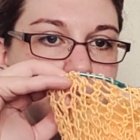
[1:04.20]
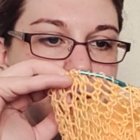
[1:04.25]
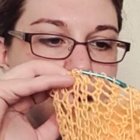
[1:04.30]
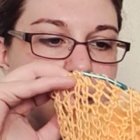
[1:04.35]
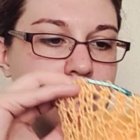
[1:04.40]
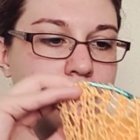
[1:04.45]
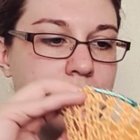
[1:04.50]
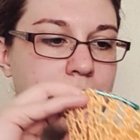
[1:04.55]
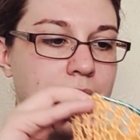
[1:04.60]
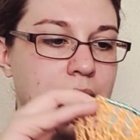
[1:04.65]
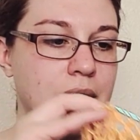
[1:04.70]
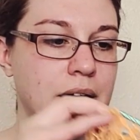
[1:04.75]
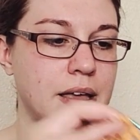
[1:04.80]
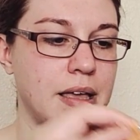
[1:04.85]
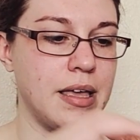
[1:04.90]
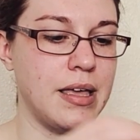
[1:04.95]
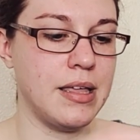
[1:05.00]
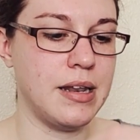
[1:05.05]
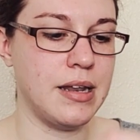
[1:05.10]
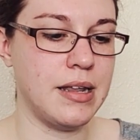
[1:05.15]
the market bag.
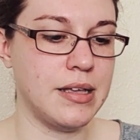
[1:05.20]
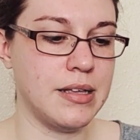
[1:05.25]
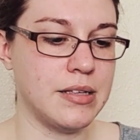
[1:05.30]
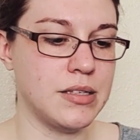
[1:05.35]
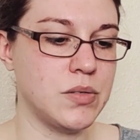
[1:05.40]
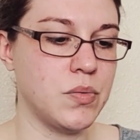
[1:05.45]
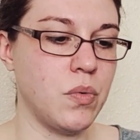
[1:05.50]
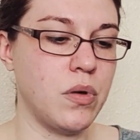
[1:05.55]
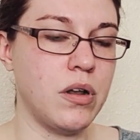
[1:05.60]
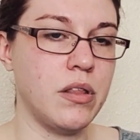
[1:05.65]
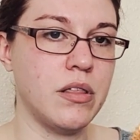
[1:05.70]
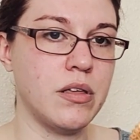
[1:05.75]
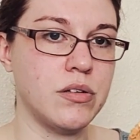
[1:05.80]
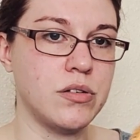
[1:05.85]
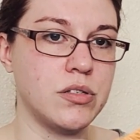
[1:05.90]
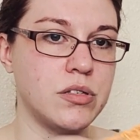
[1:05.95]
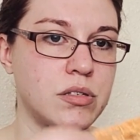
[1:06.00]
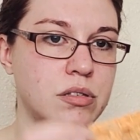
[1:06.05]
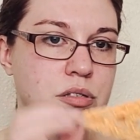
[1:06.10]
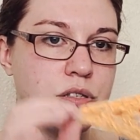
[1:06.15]
It is one of
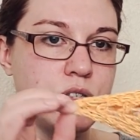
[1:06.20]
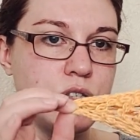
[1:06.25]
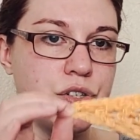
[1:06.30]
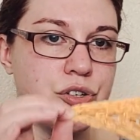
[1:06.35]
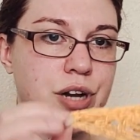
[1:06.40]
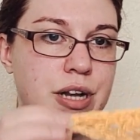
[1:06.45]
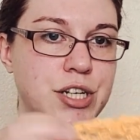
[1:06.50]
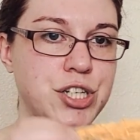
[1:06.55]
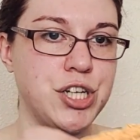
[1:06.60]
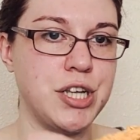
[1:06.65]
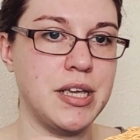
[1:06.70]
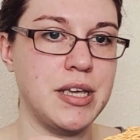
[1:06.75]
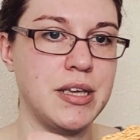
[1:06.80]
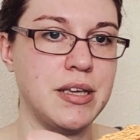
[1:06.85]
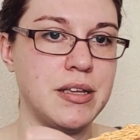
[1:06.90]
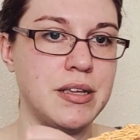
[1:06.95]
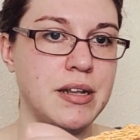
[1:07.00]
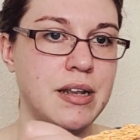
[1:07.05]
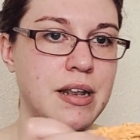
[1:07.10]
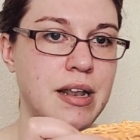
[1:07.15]
those
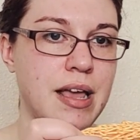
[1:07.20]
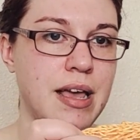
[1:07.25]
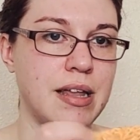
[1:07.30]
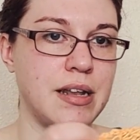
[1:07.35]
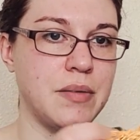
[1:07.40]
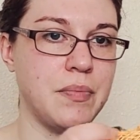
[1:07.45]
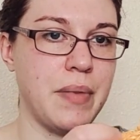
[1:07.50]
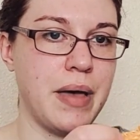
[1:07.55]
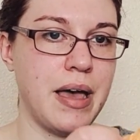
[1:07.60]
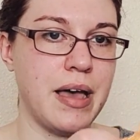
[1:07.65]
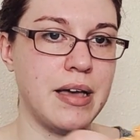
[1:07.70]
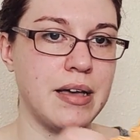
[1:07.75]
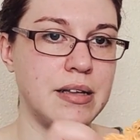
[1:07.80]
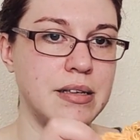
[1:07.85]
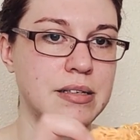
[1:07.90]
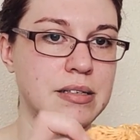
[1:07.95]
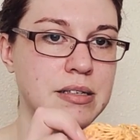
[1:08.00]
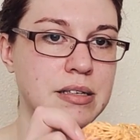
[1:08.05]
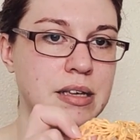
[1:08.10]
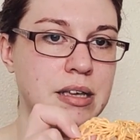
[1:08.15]
stretchy net bags.